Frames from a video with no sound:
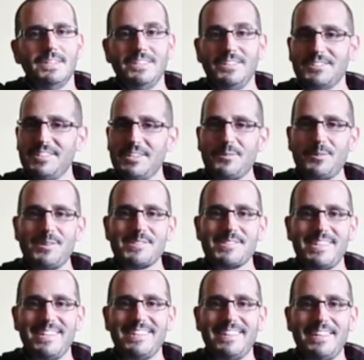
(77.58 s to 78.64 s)
Looks like we're all
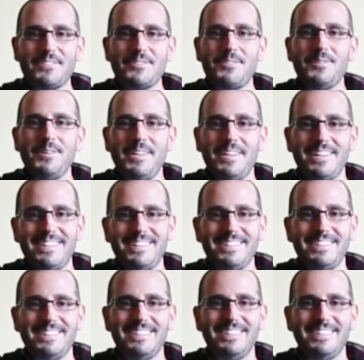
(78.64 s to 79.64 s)
set. Thanks for tuning in.